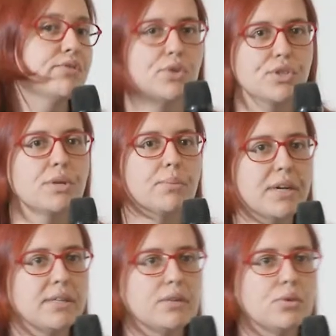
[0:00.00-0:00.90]
version
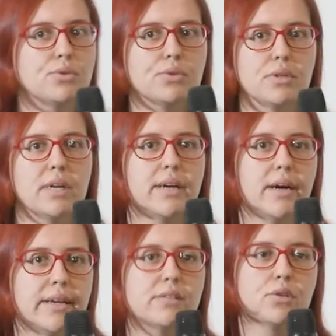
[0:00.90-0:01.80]
upgrade,
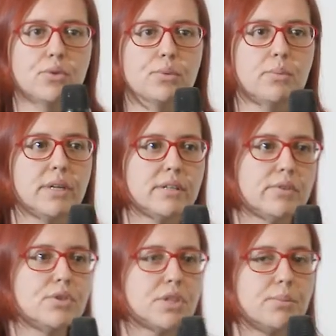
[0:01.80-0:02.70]
I exclude minor
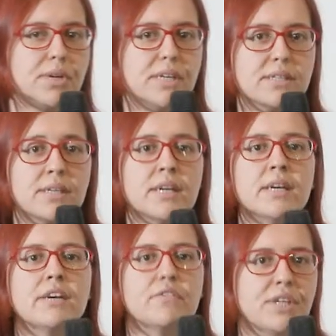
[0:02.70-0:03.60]
version upgrades,
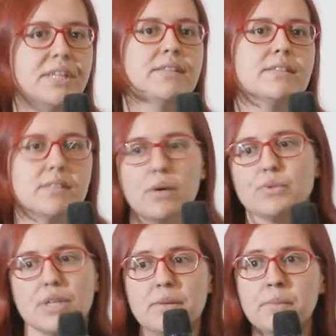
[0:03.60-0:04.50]
we need
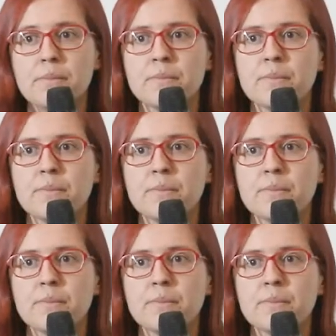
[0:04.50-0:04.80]
downtime,